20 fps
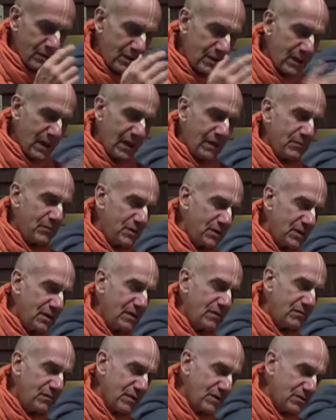came in the
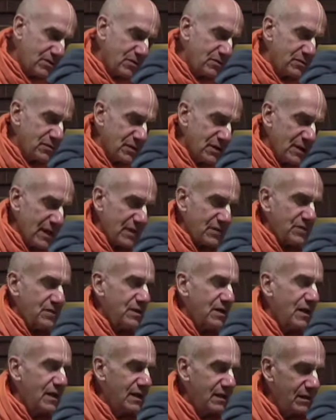evening, so it was the next
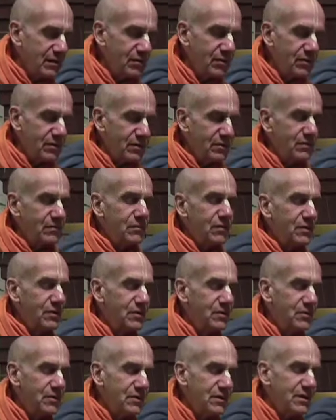day, and all of the
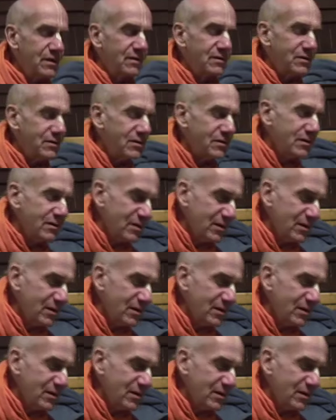devotees were there to